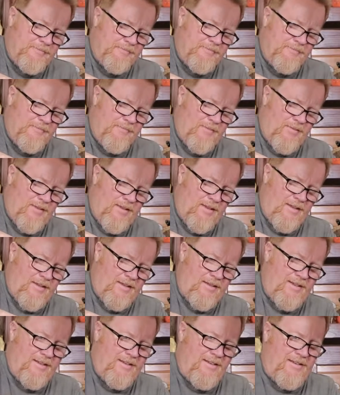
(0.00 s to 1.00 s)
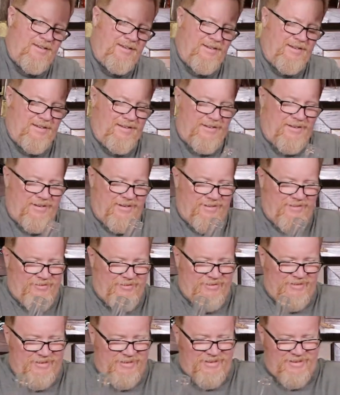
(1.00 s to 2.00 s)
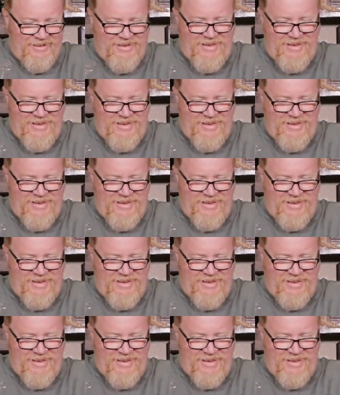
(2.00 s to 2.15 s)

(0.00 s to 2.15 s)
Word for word: me a gimlet, James.